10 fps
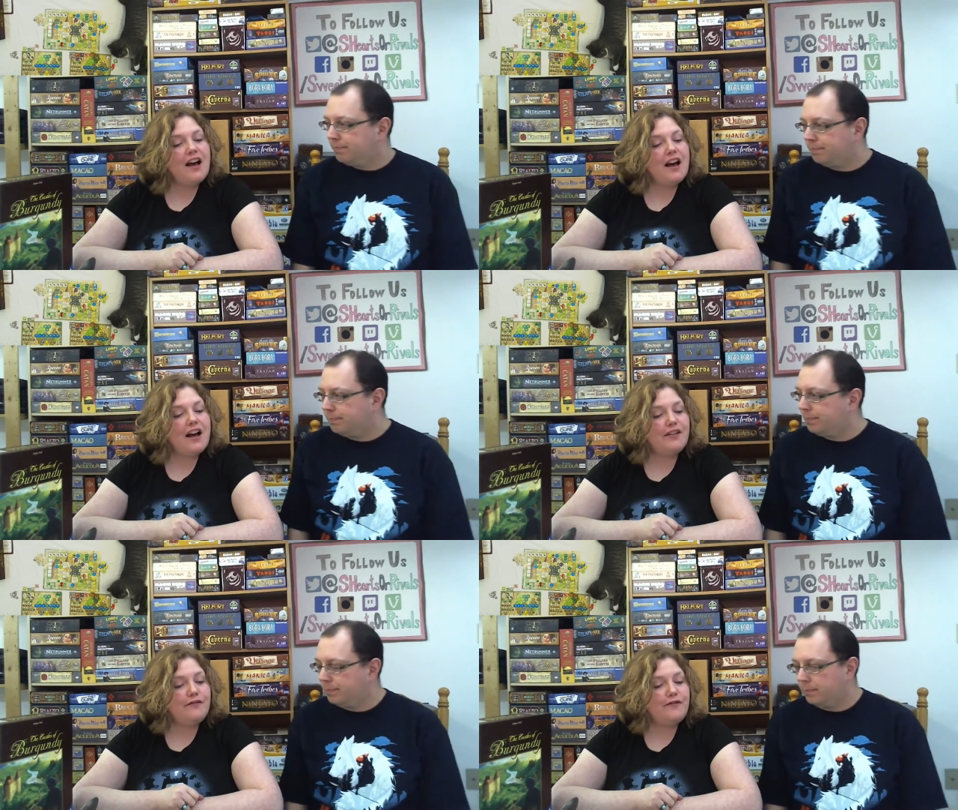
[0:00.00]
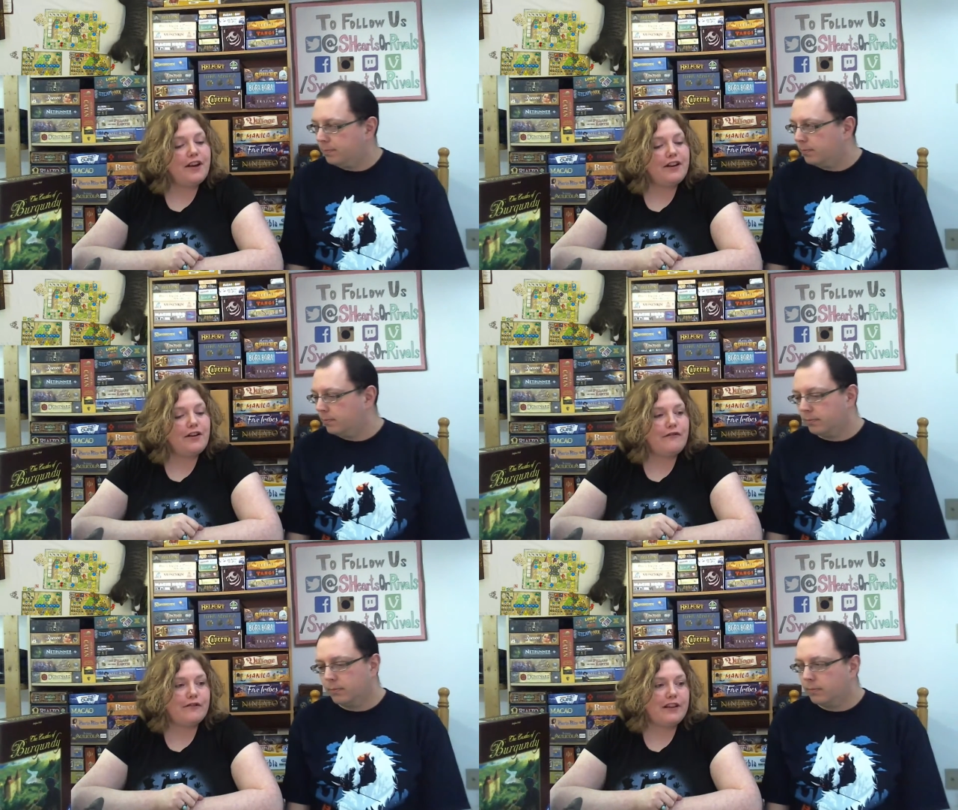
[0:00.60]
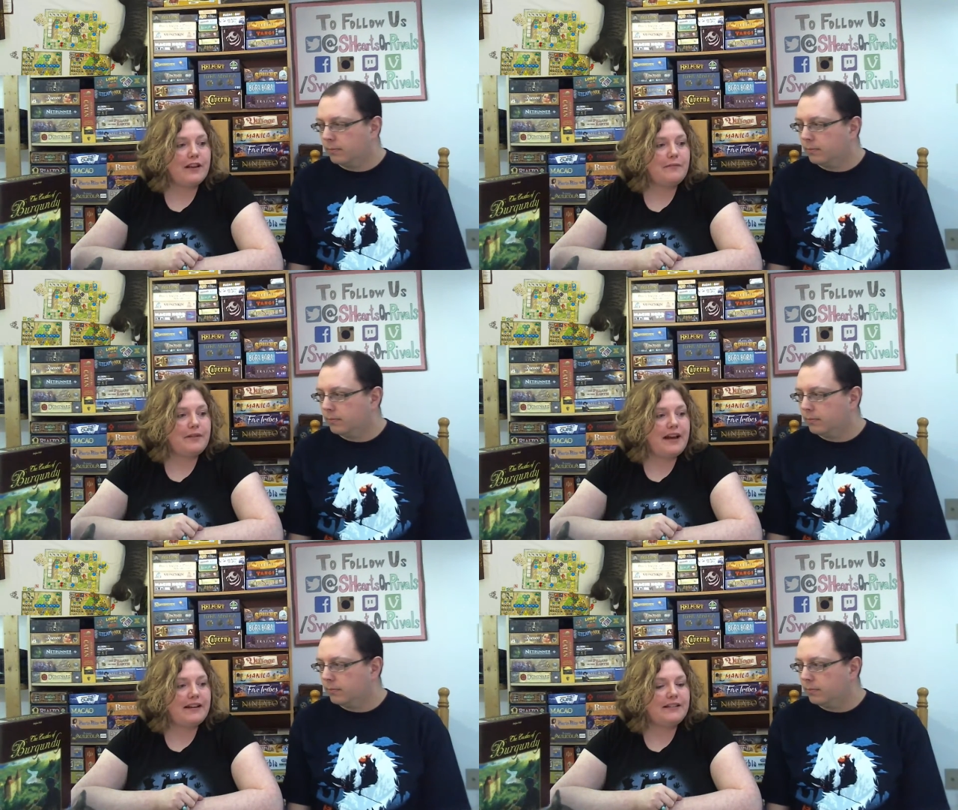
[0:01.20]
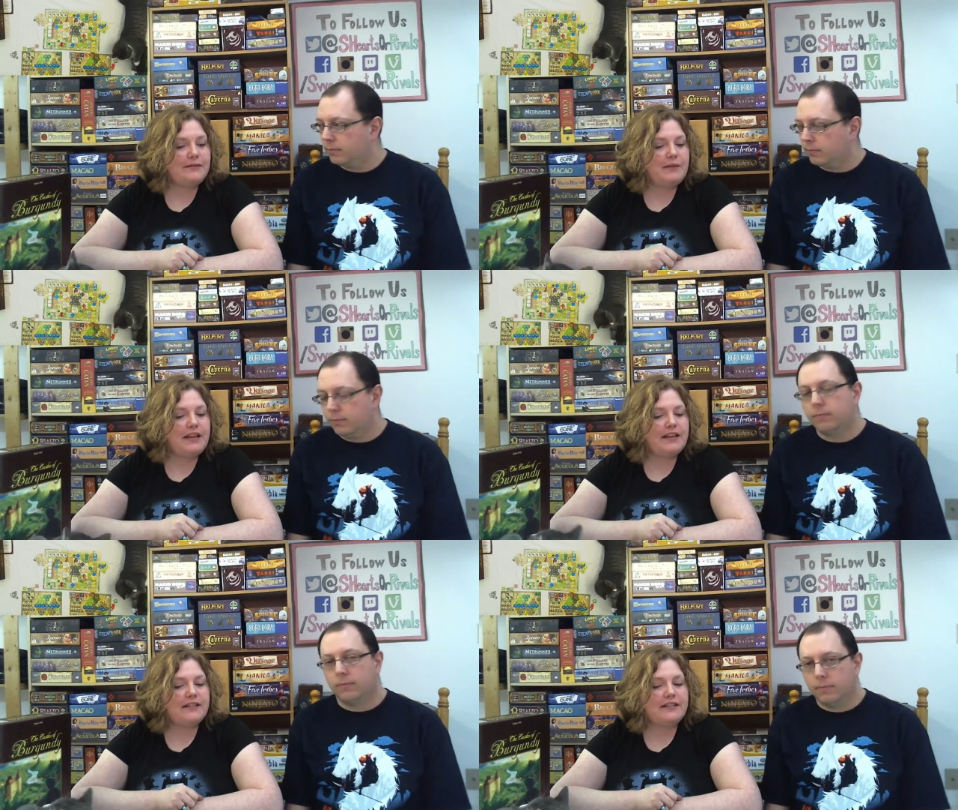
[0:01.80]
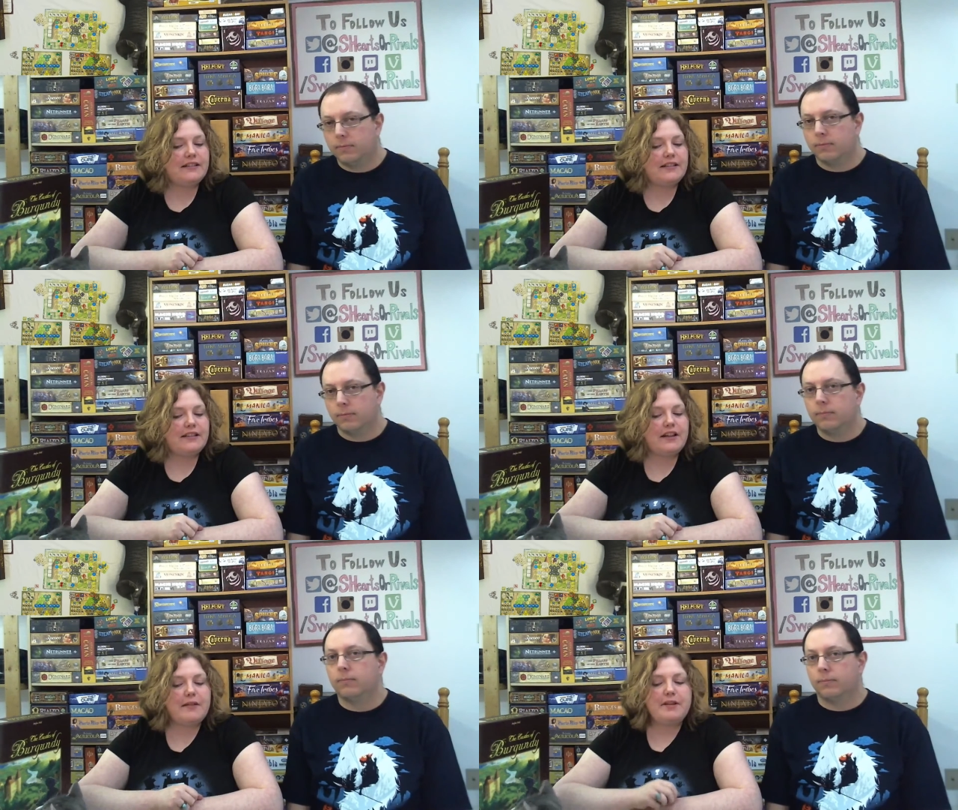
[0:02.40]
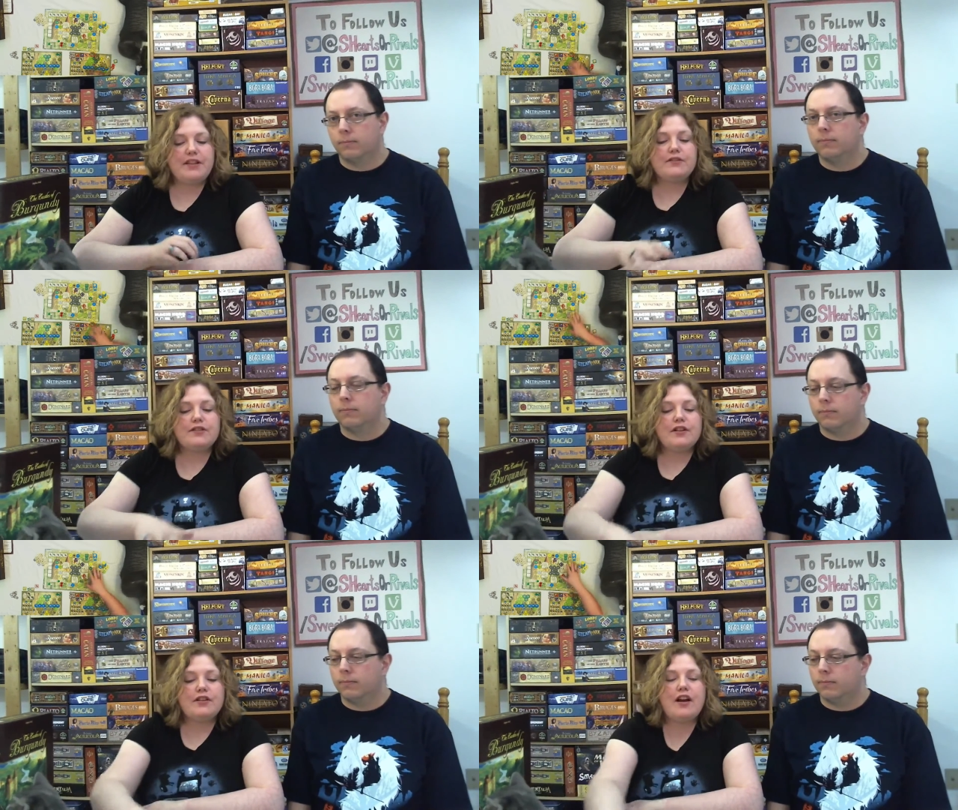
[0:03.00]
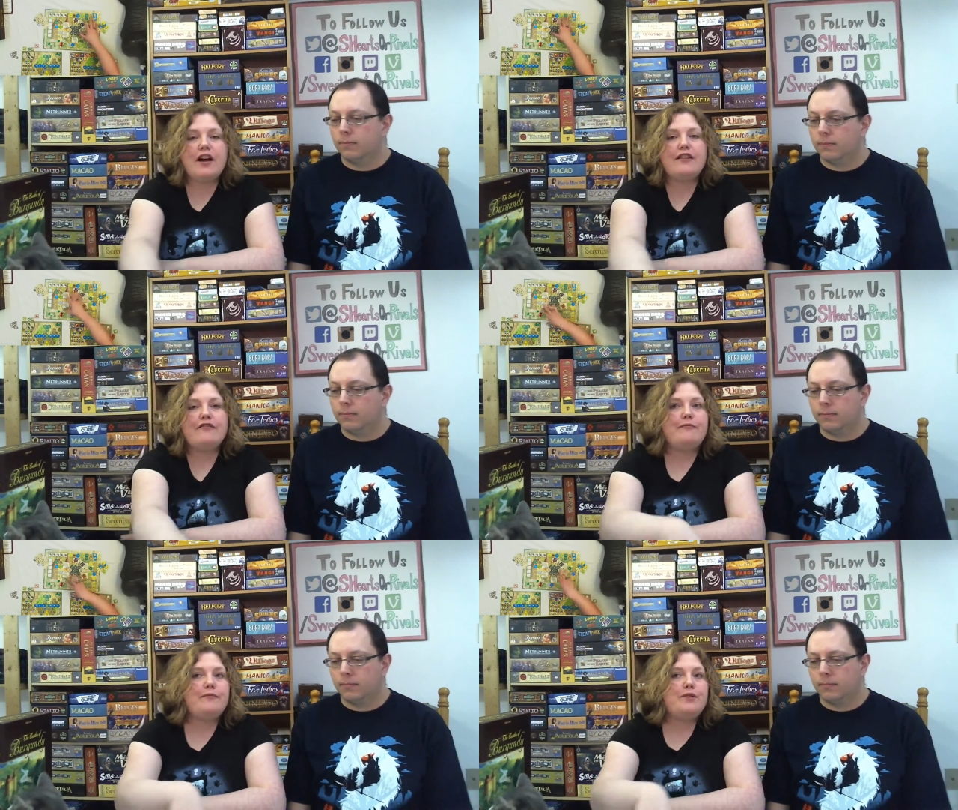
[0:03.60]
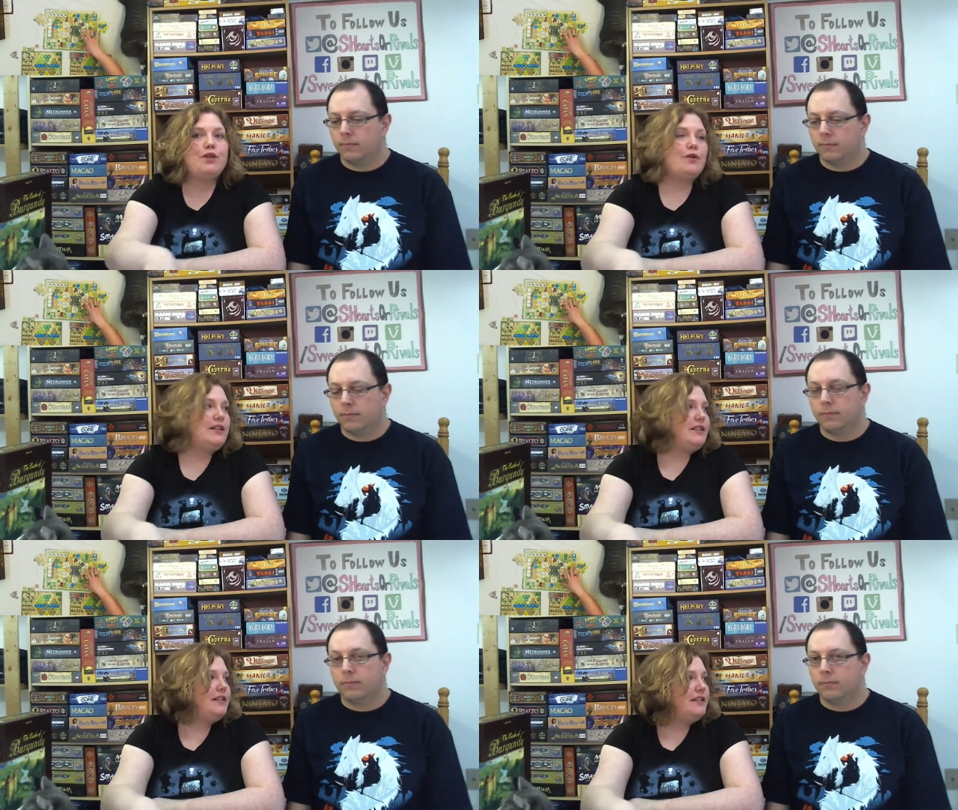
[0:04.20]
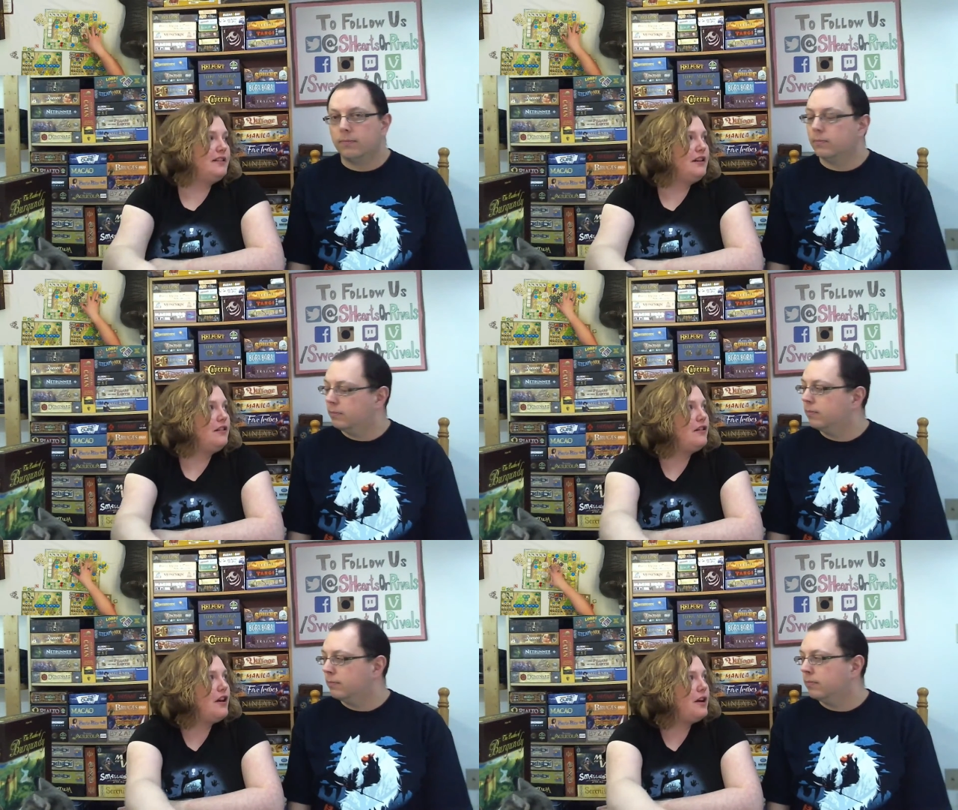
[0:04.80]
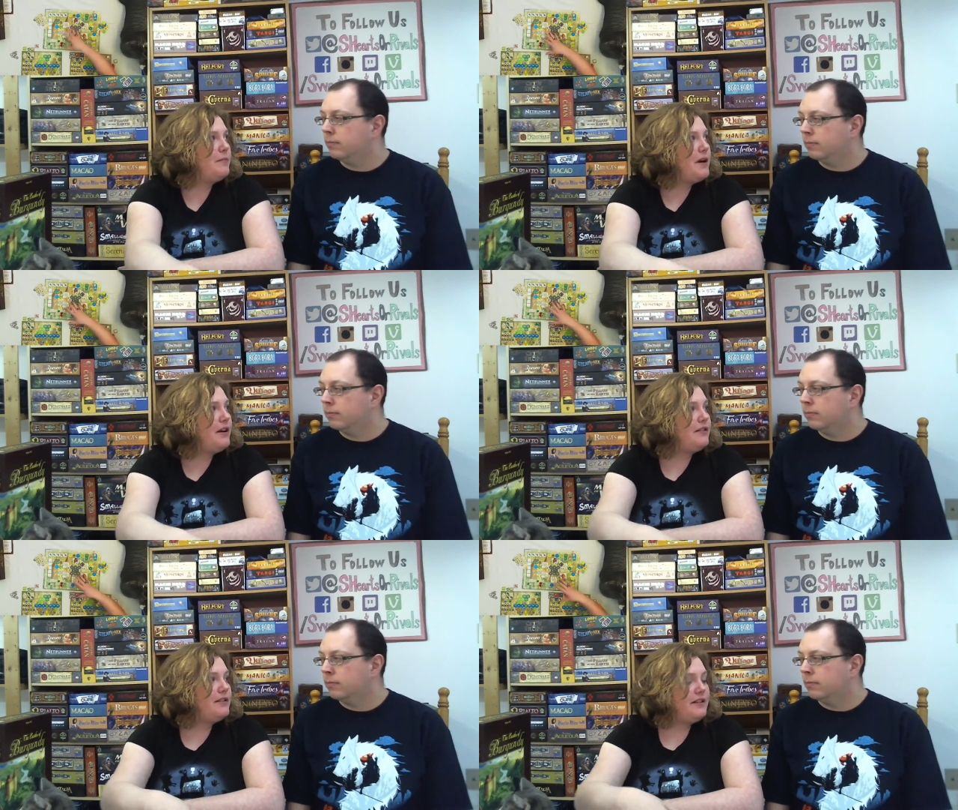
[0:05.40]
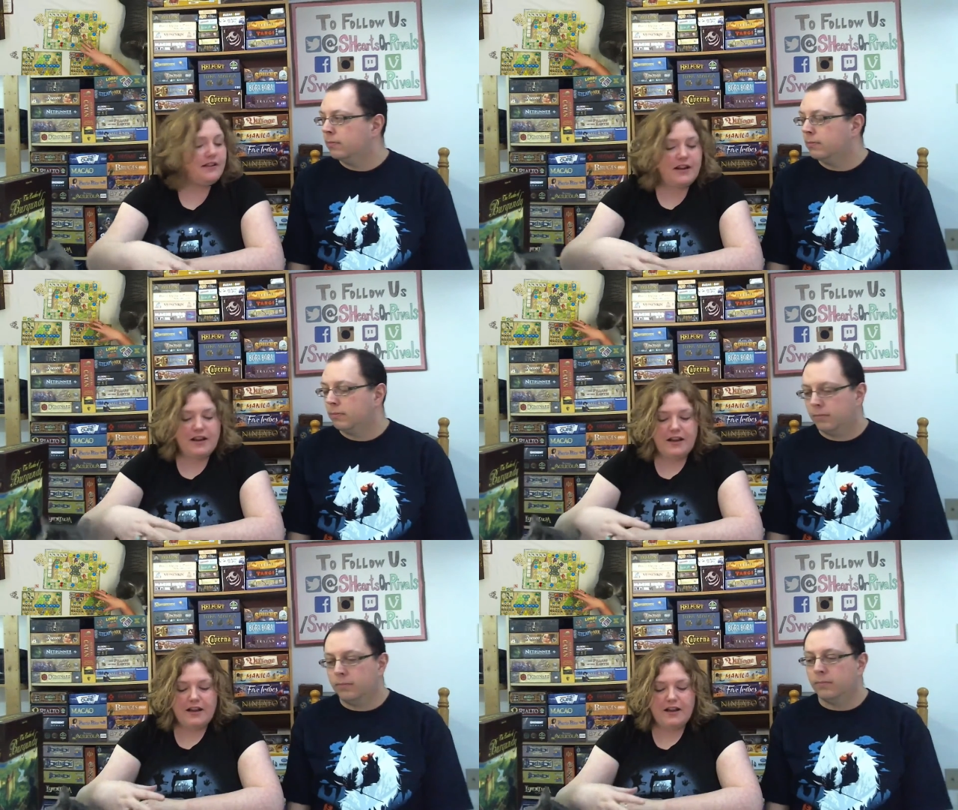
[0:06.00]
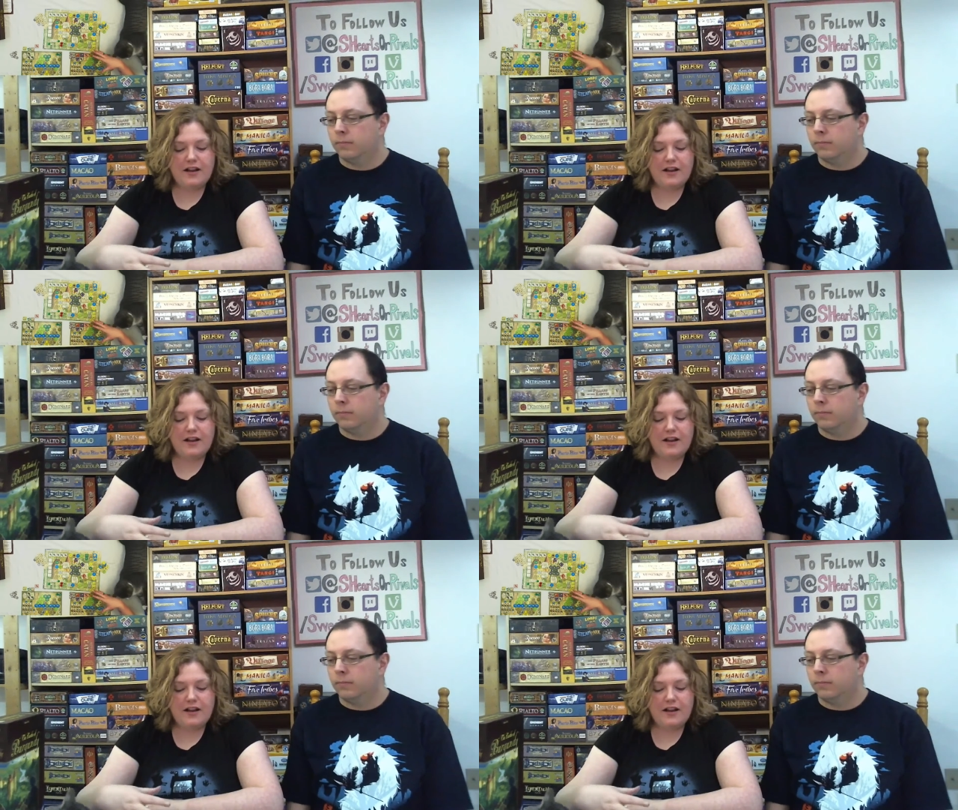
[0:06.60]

Speaker 1: I don't find it overly complex because, I mean, there's a lot of choices and a lot of parts and mm. a